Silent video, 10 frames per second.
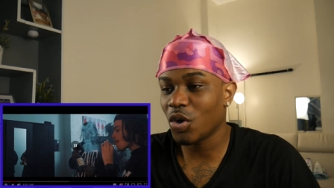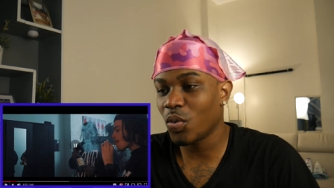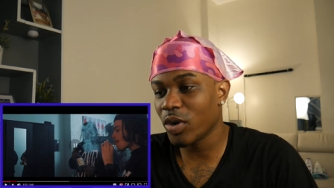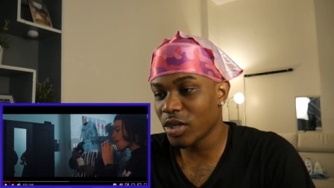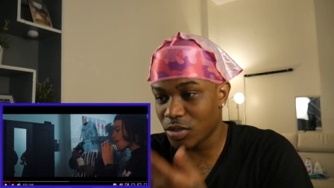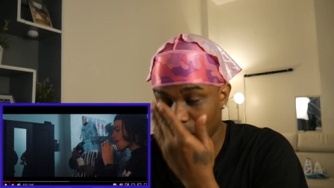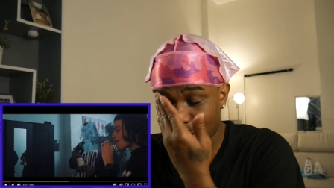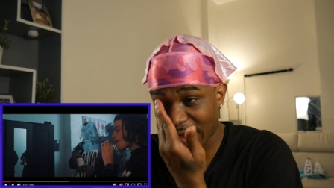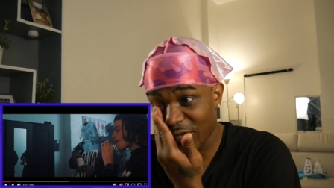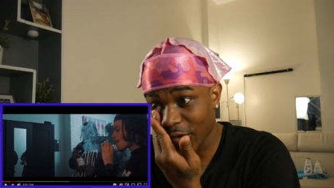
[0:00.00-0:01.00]
Yo, word to
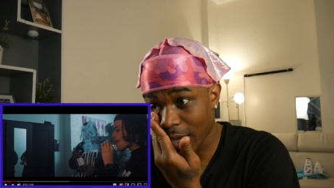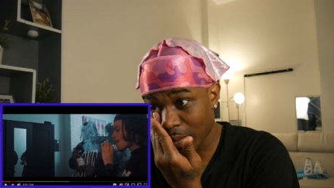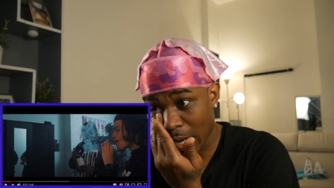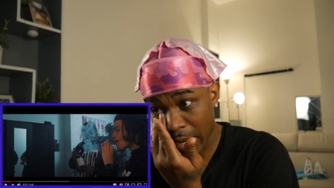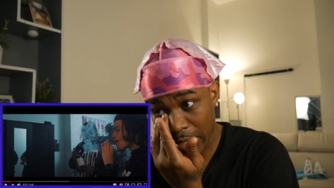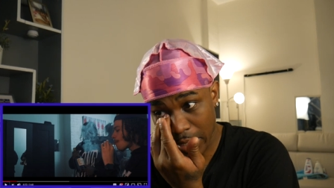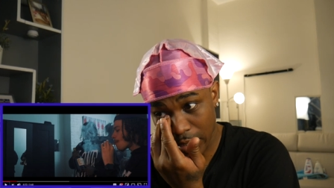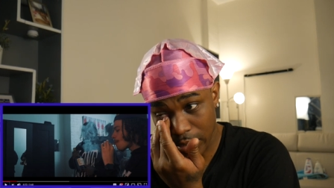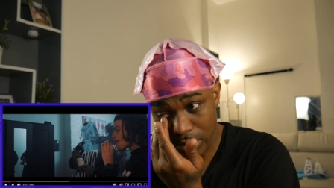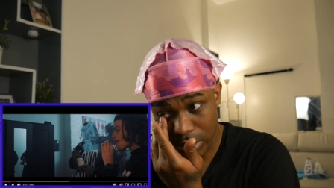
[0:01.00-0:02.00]
that fat black nigga
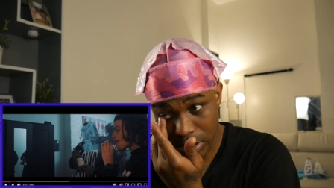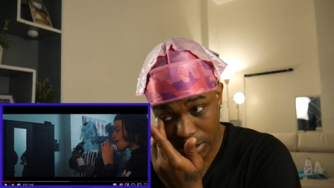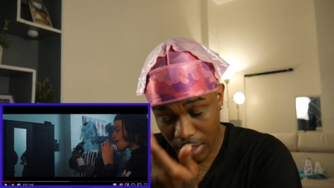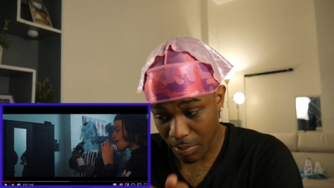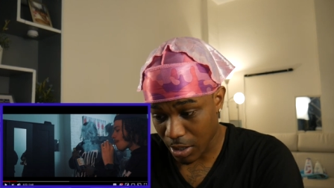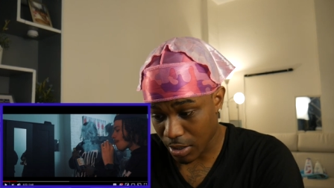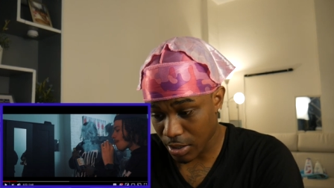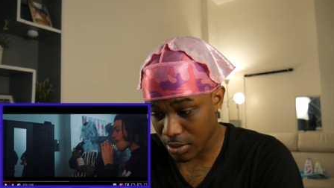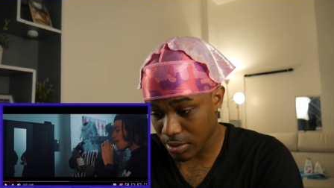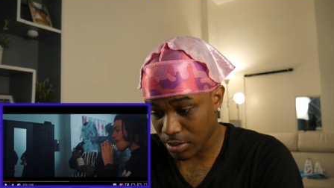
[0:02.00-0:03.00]
look just like my
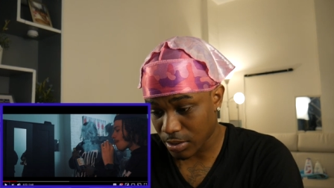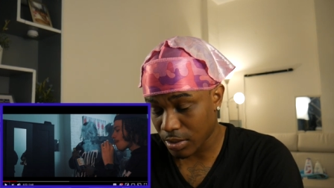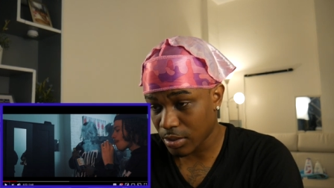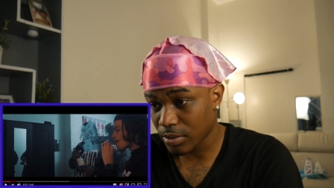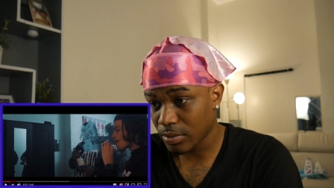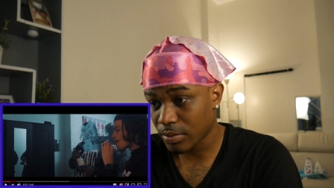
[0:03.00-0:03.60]
cousin, son.